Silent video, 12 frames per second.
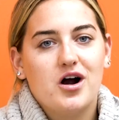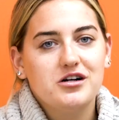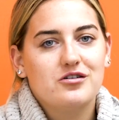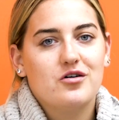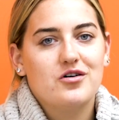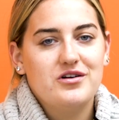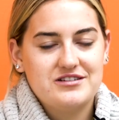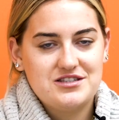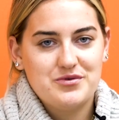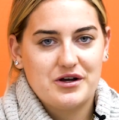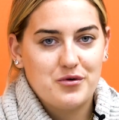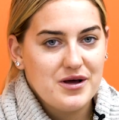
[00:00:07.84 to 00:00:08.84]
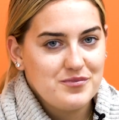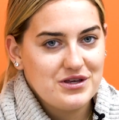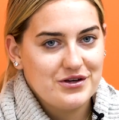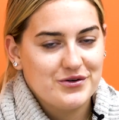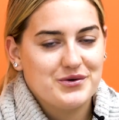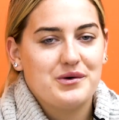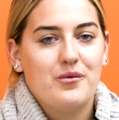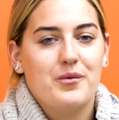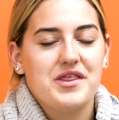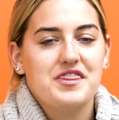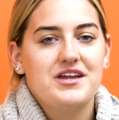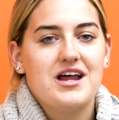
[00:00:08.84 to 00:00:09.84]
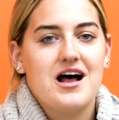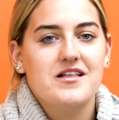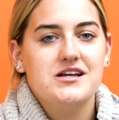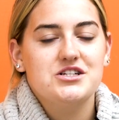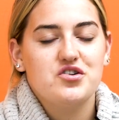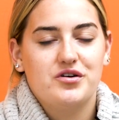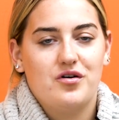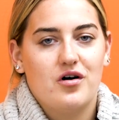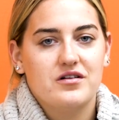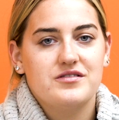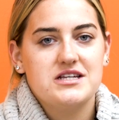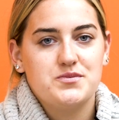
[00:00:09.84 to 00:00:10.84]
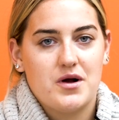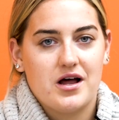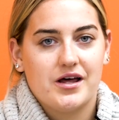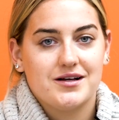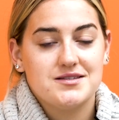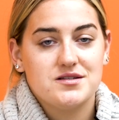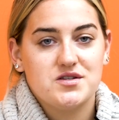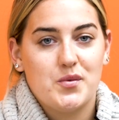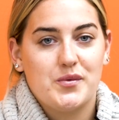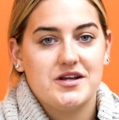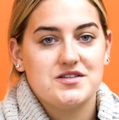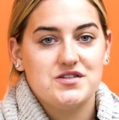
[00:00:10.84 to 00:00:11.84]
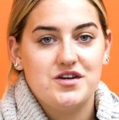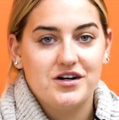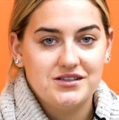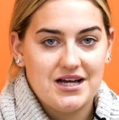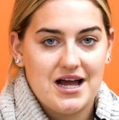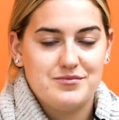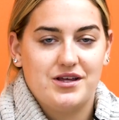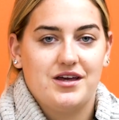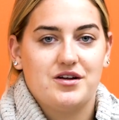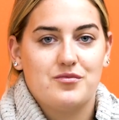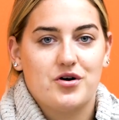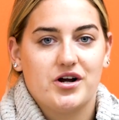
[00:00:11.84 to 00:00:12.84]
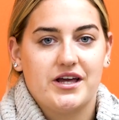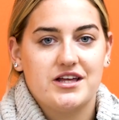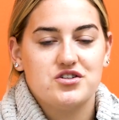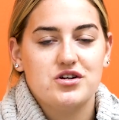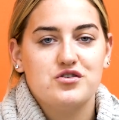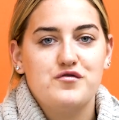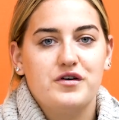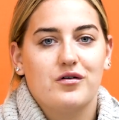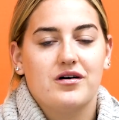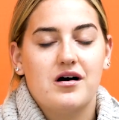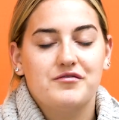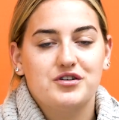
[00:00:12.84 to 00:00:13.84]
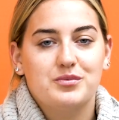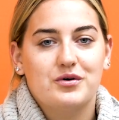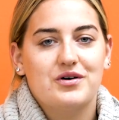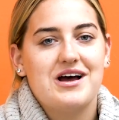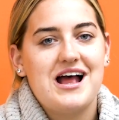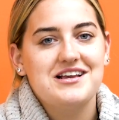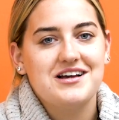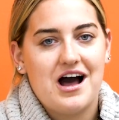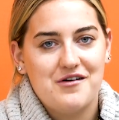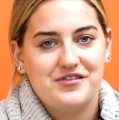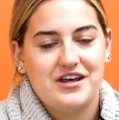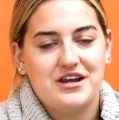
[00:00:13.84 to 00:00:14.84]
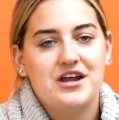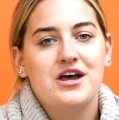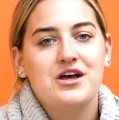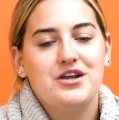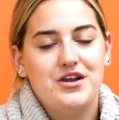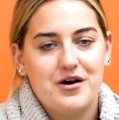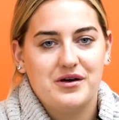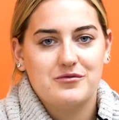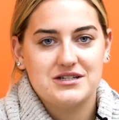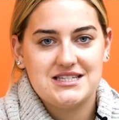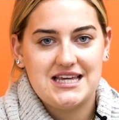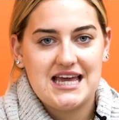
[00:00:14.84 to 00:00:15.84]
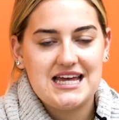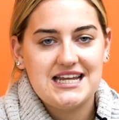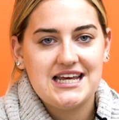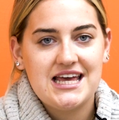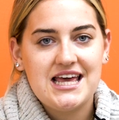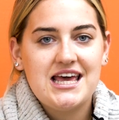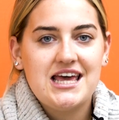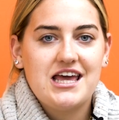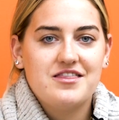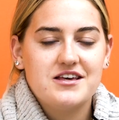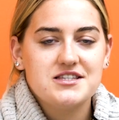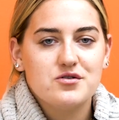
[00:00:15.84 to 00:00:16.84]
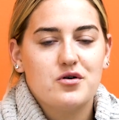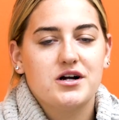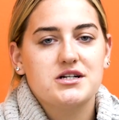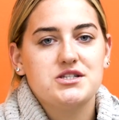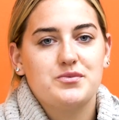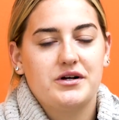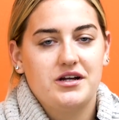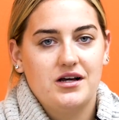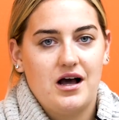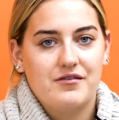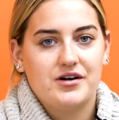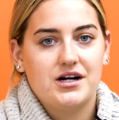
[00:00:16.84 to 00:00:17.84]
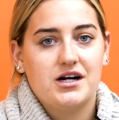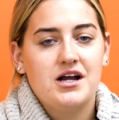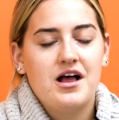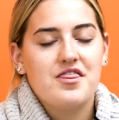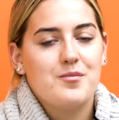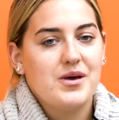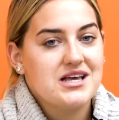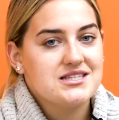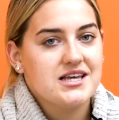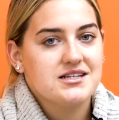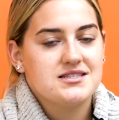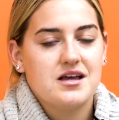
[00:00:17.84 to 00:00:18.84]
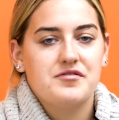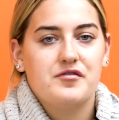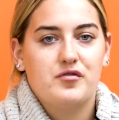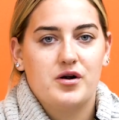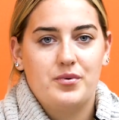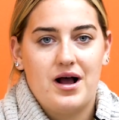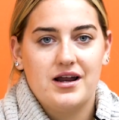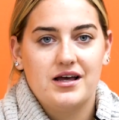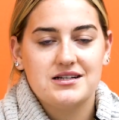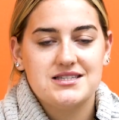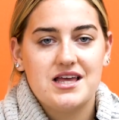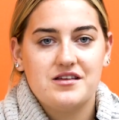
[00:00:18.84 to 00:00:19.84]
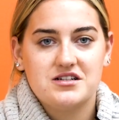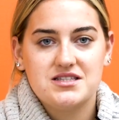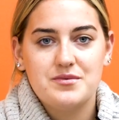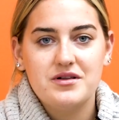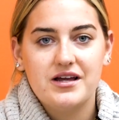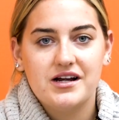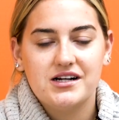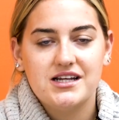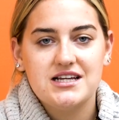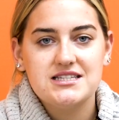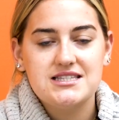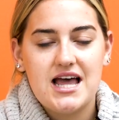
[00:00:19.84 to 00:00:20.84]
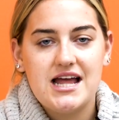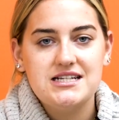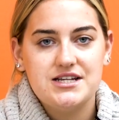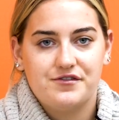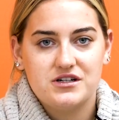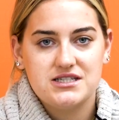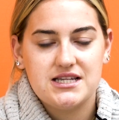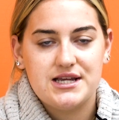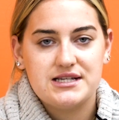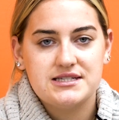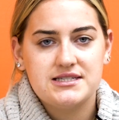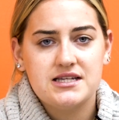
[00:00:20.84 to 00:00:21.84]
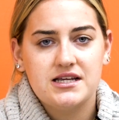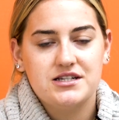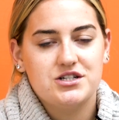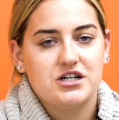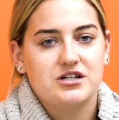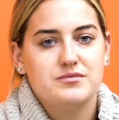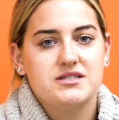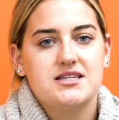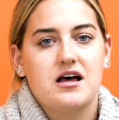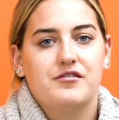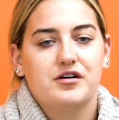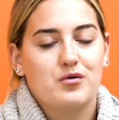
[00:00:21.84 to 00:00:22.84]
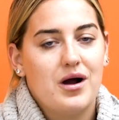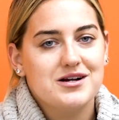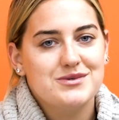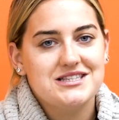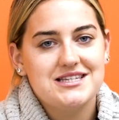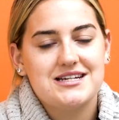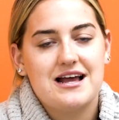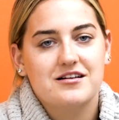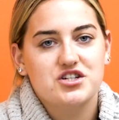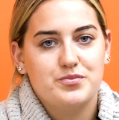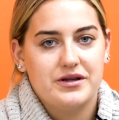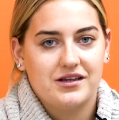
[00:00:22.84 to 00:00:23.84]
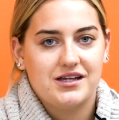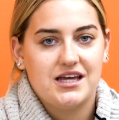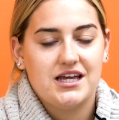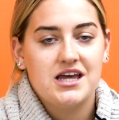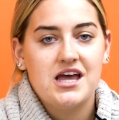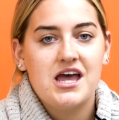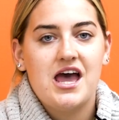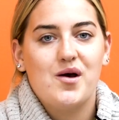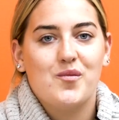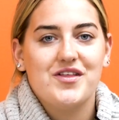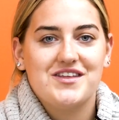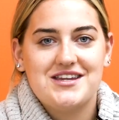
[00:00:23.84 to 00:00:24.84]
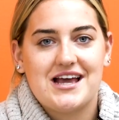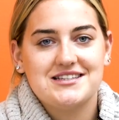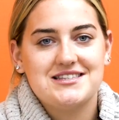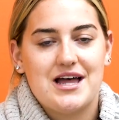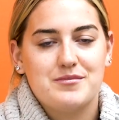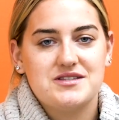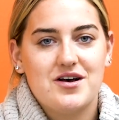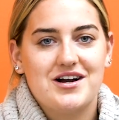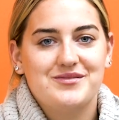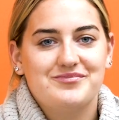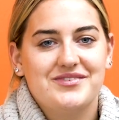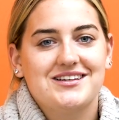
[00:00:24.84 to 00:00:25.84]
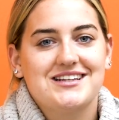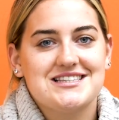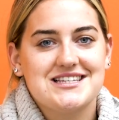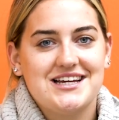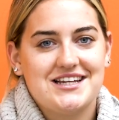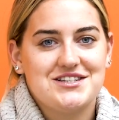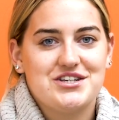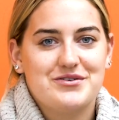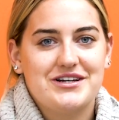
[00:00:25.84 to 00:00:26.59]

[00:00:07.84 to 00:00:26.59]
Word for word: Our goal is to equip you with the knowledge on all of these products so when it's your time to get a mortgage, you feel comfortable and confident knowing what to get. In this course, we're going to cover the basics of the four products, their similarities and differences in terms of requirements and eligibility, and what the next steps are. Let's get into